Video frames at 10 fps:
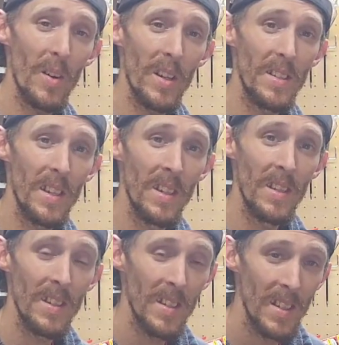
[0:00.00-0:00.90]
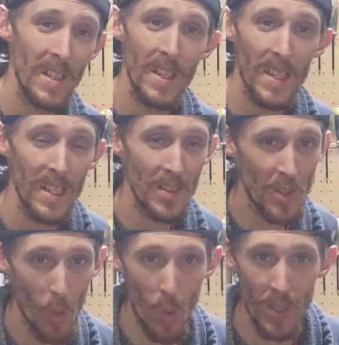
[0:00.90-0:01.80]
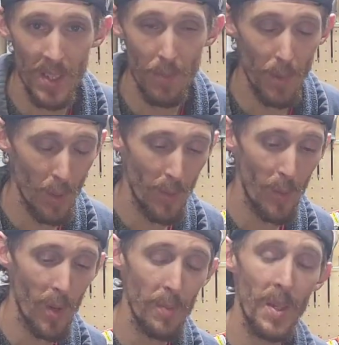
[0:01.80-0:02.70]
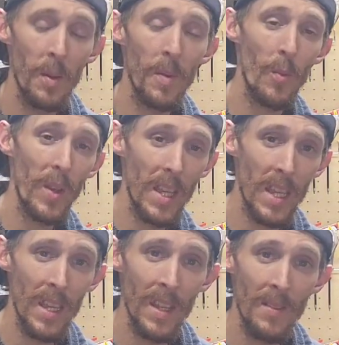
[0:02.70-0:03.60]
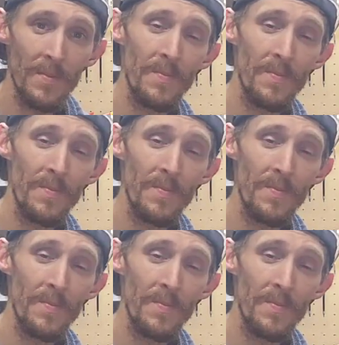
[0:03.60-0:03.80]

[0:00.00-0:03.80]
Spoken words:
a great day. Enjoy this beautiful upcoming weekend.